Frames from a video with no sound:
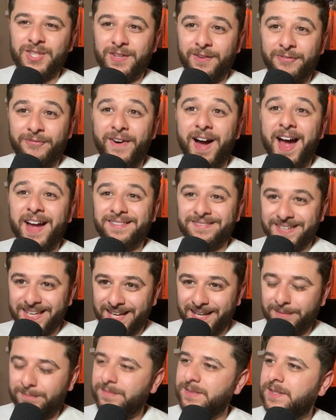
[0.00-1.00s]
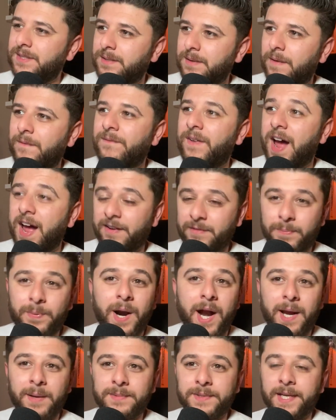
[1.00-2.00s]
the five
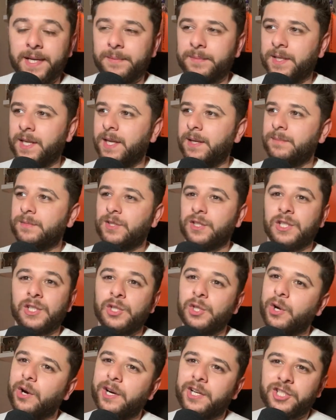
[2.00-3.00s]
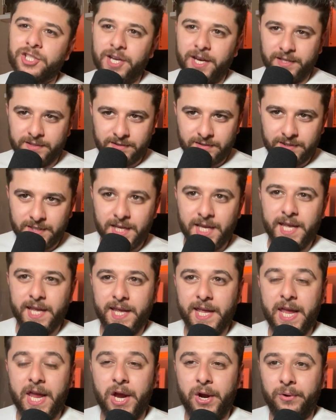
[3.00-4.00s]
primetime games. New York Jets,
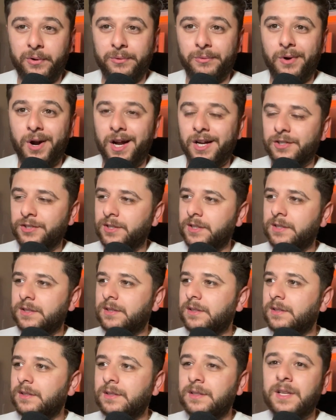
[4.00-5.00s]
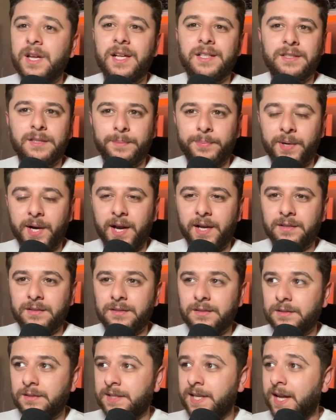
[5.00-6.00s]
Aaron Rodgers. Not
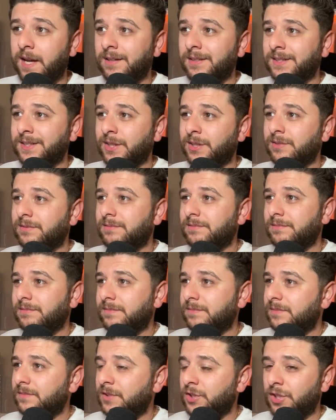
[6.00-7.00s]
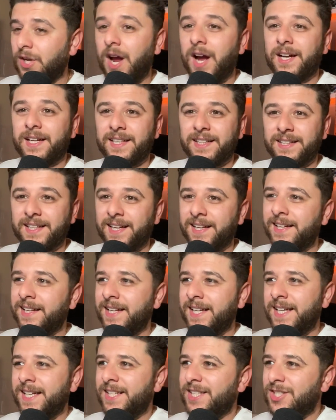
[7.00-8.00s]
surprised. Now, is it shocking that
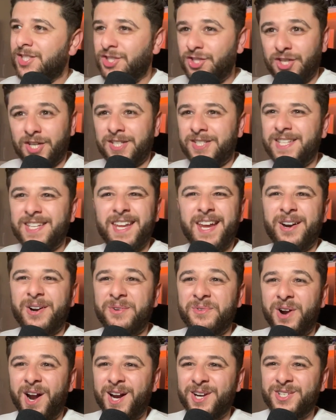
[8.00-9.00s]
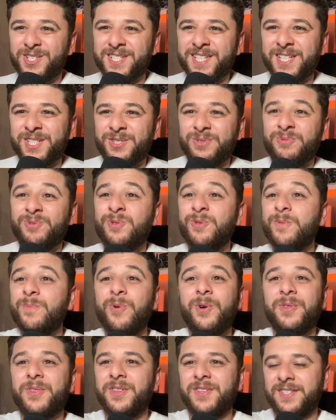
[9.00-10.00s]
just Aaron Rodgers gets you two
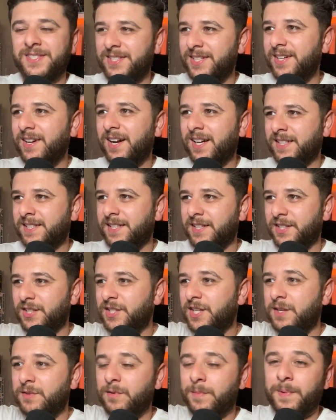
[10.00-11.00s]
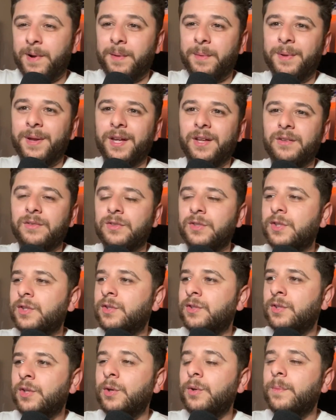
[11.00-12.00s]
more than the Seahawks? Now, the Jets were probably a
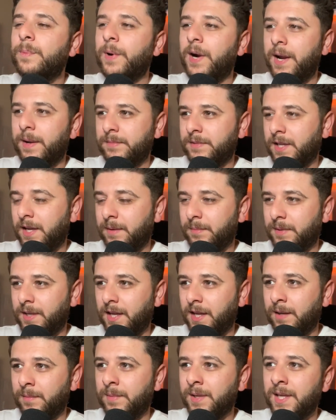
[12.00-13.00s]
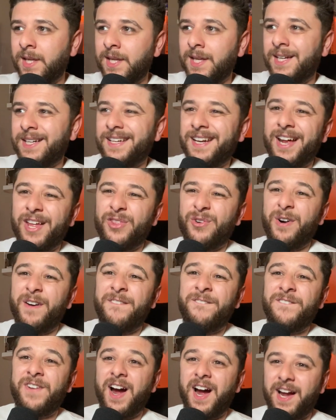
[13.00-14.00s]
two primetime game. Now there are
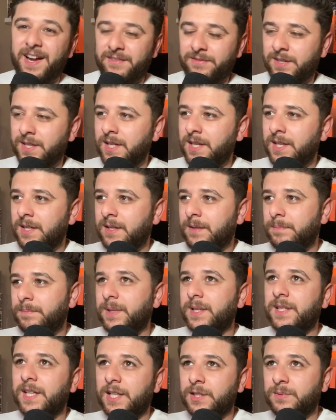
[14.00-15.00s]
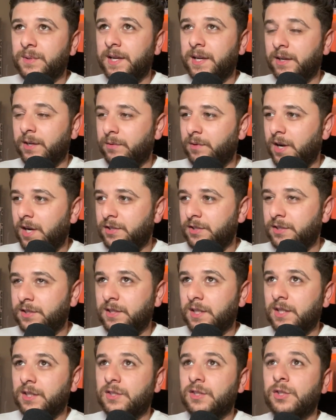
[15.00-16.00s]
five, but that's what Aaron Rodgers
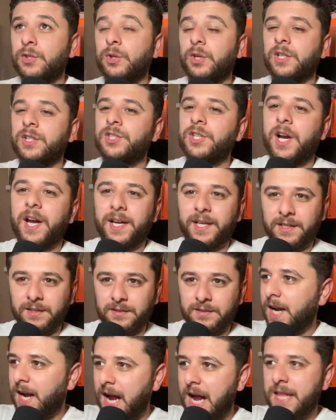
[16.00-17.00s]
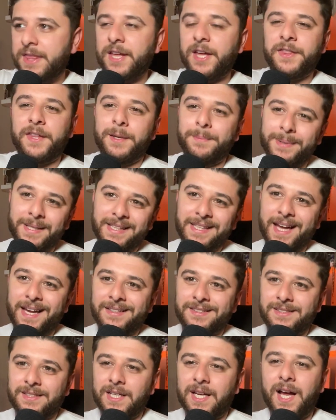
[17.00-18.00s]
does. New York Giants, I thought they'd be
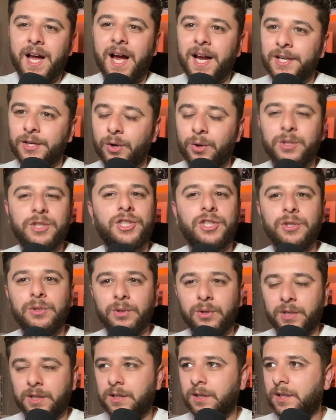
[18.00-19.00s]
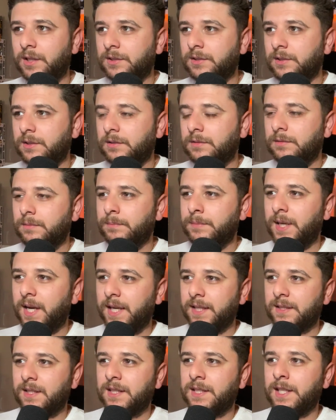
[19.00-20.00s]
less. I know it's New York also, but
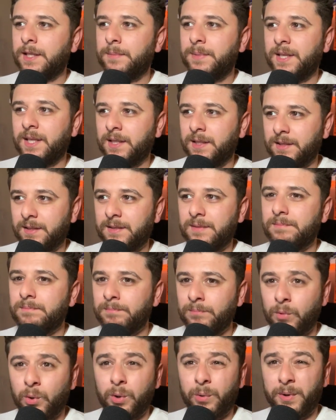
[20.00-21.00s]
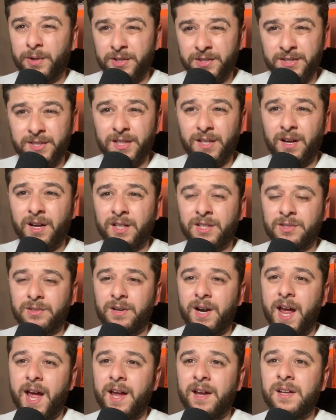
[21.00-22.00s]
I thought they'd be more where the Seahawks are
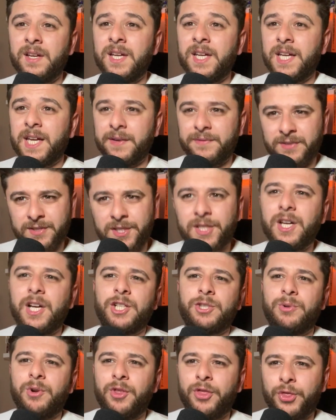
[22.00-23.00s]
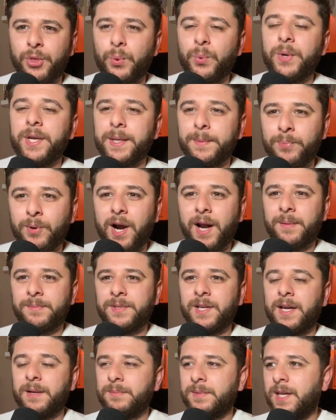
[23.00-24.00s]
at. If the Seahawks were a three
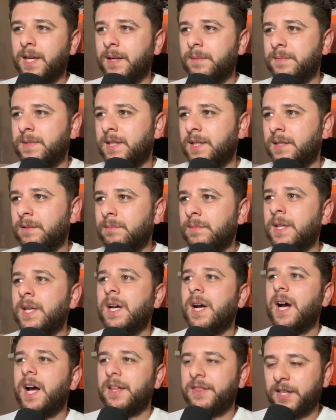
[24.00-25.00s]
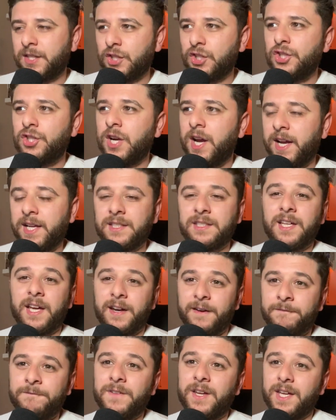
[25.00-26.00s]
primetime game team, I think the Giants
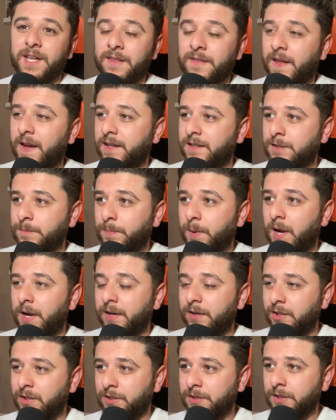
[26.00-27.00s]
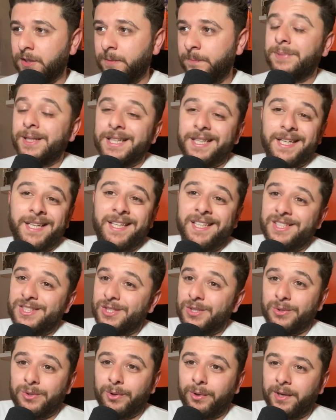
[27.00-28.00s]
kind of fit in that spot also, but it
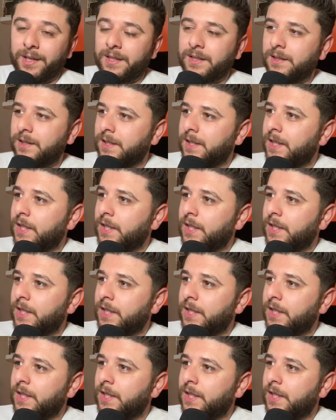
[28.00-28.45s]
is New York.